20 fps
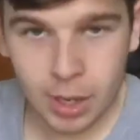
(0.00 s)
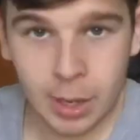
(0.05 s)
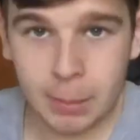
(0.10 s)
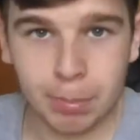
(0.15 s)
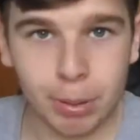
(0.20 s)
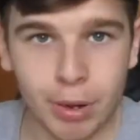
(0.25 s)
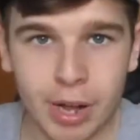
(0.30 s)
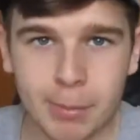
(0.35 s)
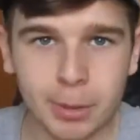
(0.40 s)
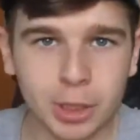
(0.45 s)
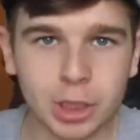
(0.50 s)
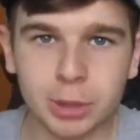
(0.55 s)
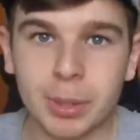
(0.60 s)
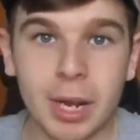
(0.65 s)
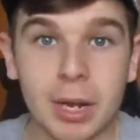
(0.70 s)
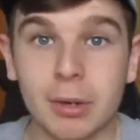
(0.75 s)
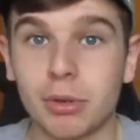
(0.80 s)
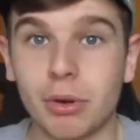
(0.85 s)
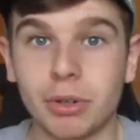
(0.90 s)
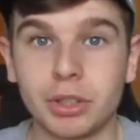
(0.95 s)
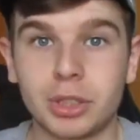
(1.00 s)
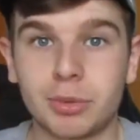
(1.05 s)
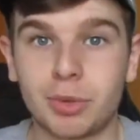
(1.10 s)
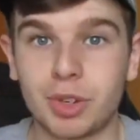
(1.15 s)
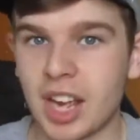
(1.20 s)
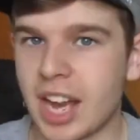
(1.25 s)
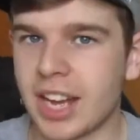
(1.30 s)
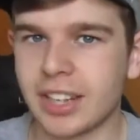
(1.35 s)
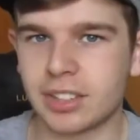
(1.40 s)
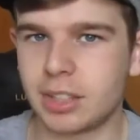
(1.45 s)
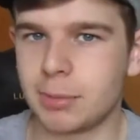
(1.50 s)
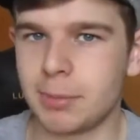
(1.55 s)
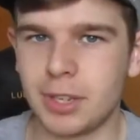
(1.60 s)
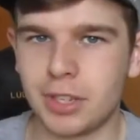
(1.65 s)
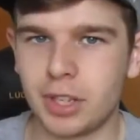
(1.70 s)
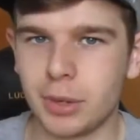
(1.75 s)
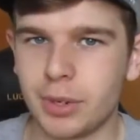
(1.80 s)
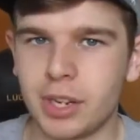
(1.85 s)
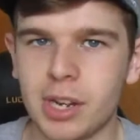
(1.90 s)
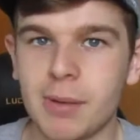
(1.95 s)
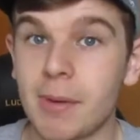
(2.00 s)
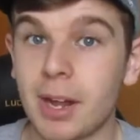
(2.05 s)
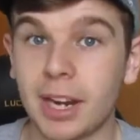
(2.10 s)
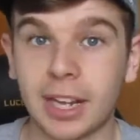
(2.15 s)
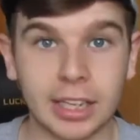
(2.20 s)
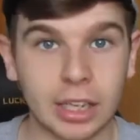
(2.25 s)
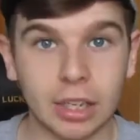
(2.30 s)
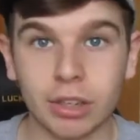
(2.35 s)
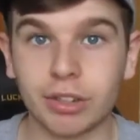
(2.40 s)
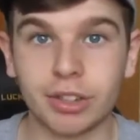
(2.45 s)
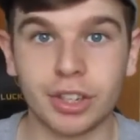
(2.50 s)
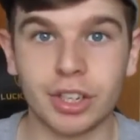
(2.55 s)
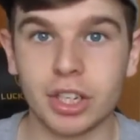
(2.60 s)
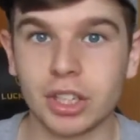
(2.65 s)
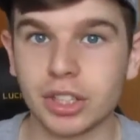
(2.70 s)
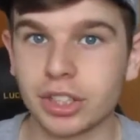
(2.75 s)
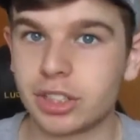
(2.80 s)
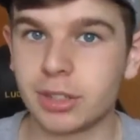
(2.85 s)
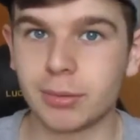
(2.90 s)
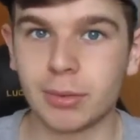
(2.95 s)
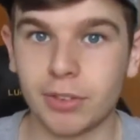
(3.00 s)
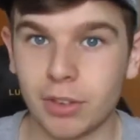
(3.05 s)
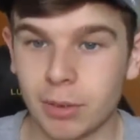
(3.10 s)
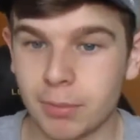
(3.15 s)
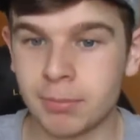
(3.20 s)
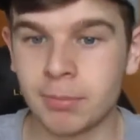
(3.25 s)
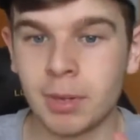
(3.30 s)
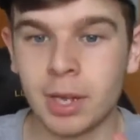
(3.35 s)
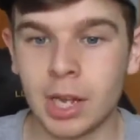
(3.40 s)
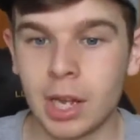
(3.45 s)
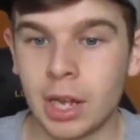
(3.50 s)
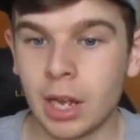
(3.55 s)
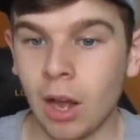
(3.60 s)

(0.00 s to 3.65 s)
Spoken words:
pretty much we're now going to react to me doing them, and I already know some of them